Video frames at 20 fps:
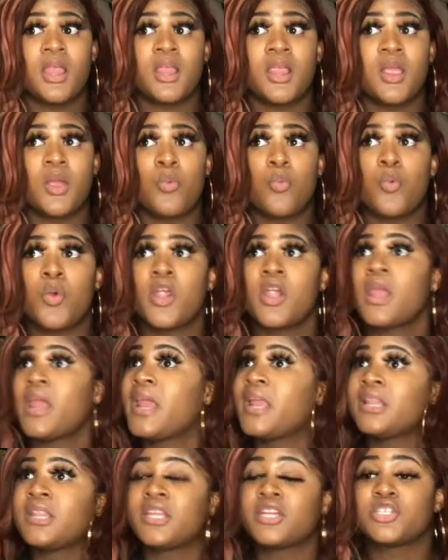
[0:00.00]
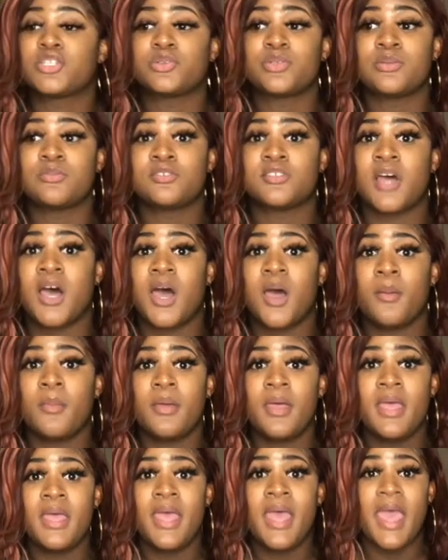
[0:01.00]
We're in their dream job
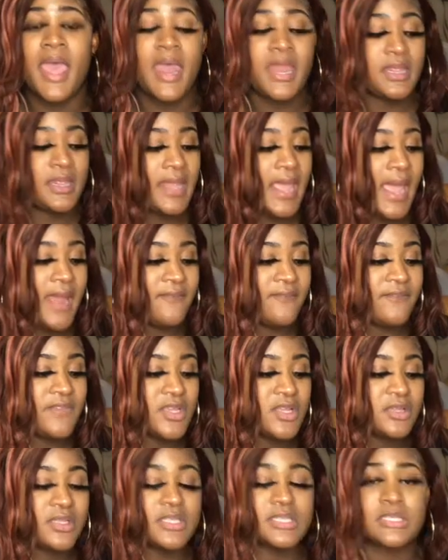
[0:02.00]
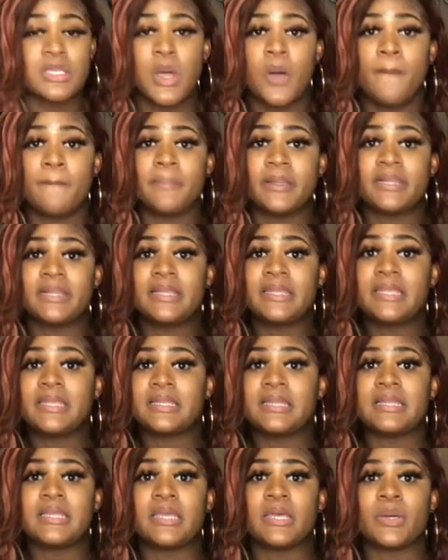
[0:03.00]
and that field is
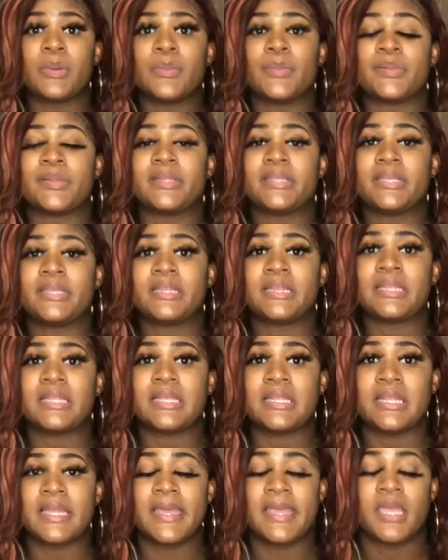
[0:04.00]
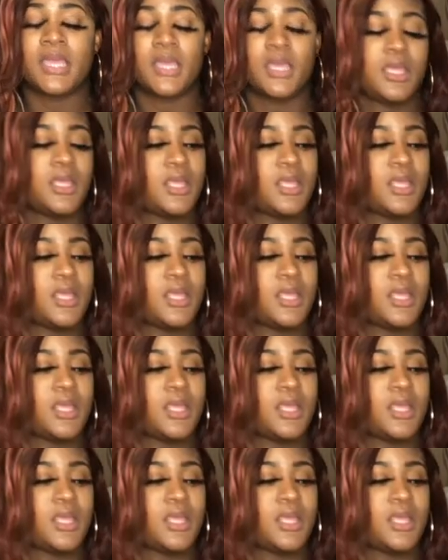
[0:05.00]
completely like